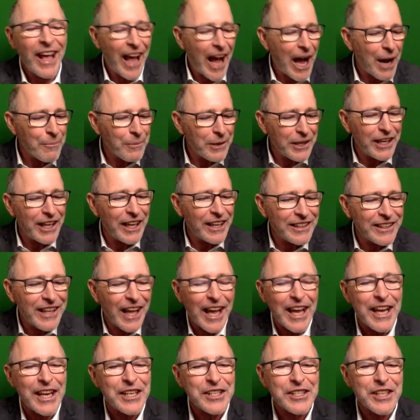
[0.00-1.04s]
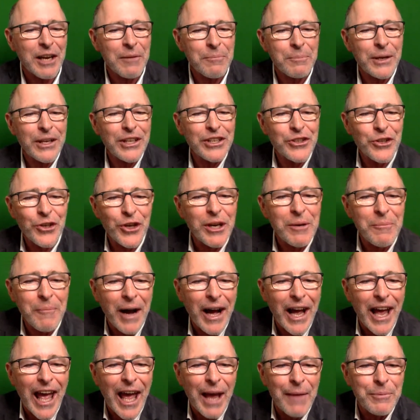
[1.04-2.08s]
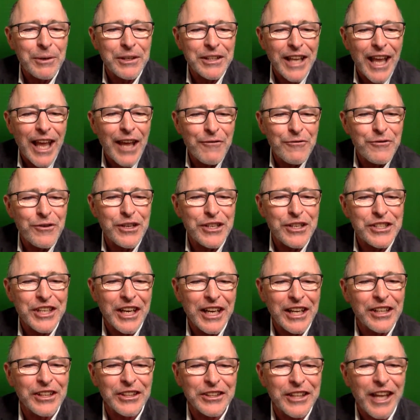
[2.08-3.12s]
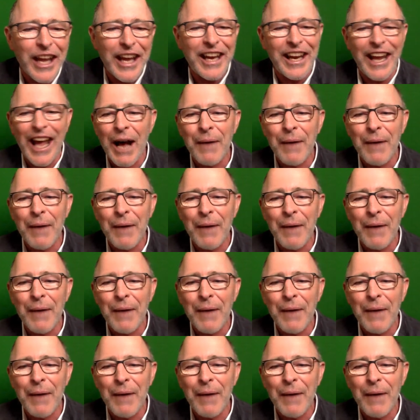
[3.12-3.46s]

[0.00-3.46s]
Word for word: how many days I've been doing my habit every single day,